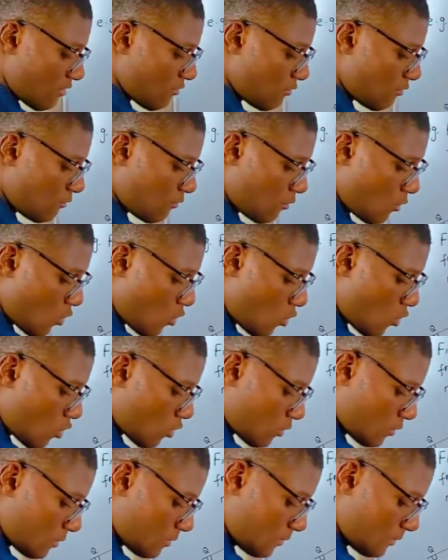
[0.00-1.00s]
4
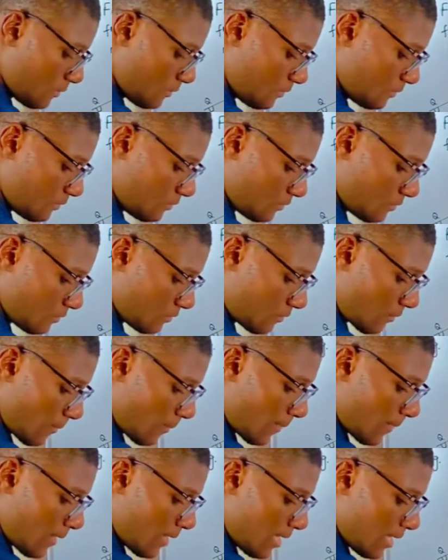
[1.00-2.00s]

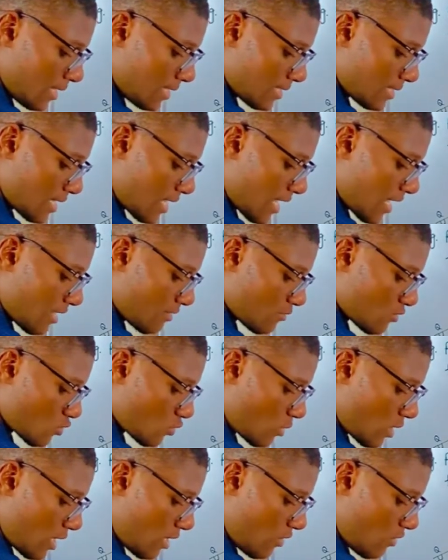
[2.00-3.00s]
times
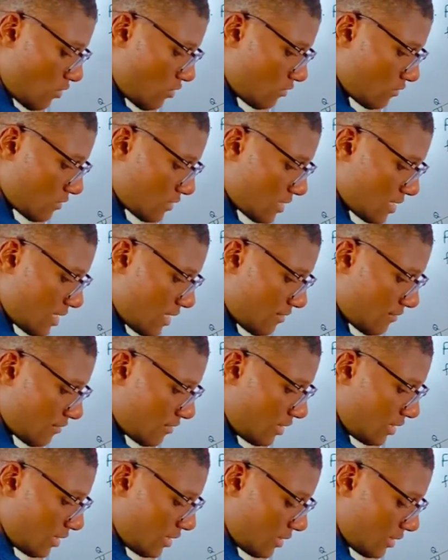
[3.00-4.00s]
1 over
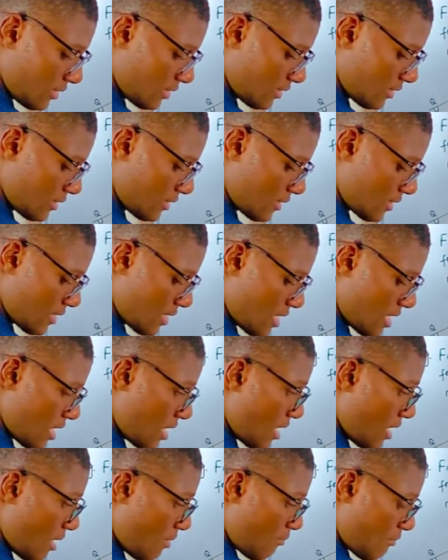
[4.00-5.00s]
7
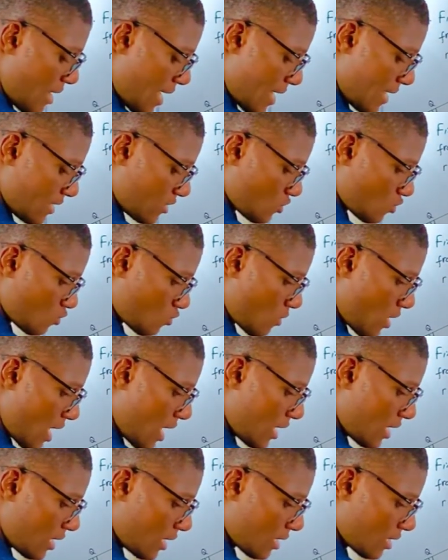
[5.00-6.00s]
minus
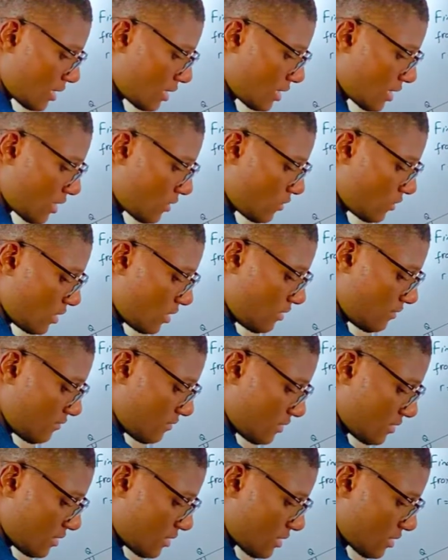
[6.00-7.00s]
1, that will give
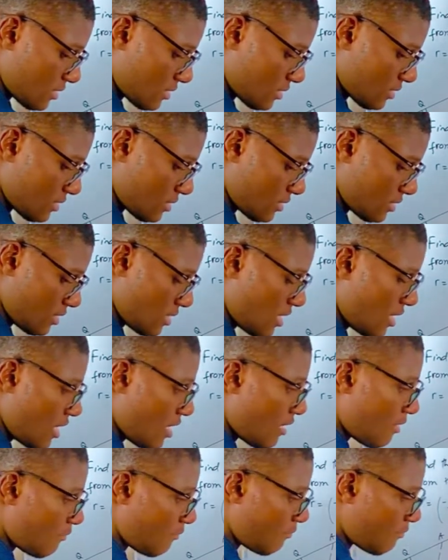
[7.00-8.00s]
us
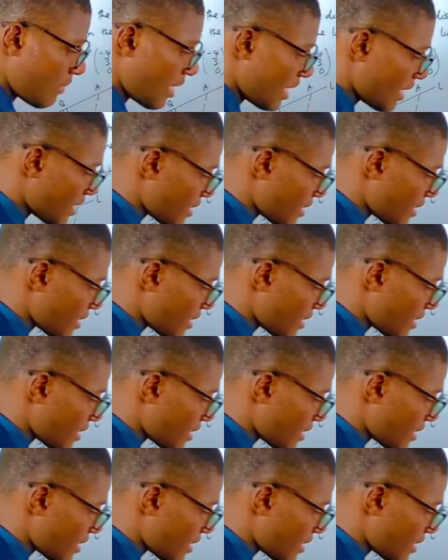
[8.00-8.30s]
minus